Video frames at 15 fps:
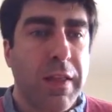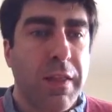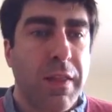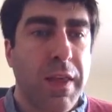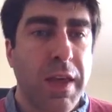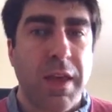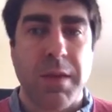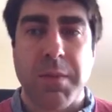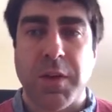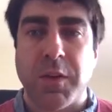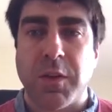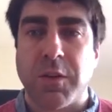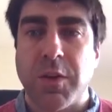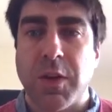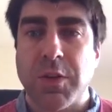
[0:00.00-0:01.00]
The image
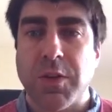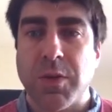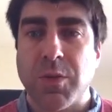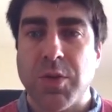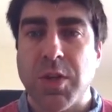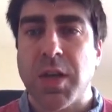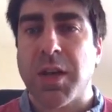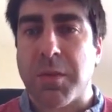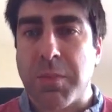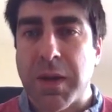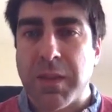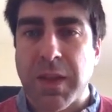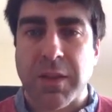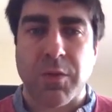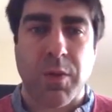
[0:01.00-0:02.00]
is not so stunning, but
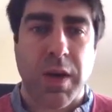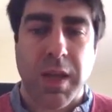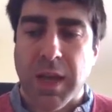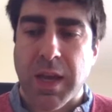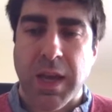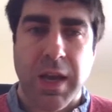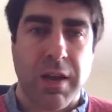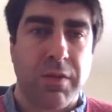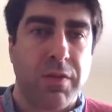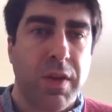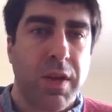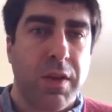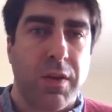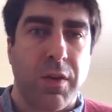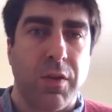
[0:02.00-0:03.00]
that's why I have
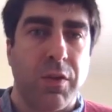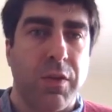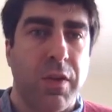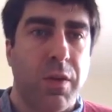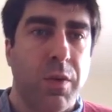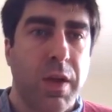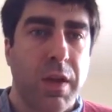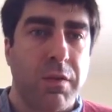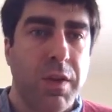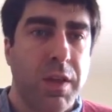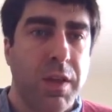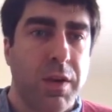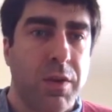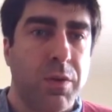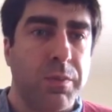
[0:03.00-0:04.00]
also a
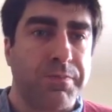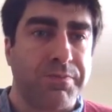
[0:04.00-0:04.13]
video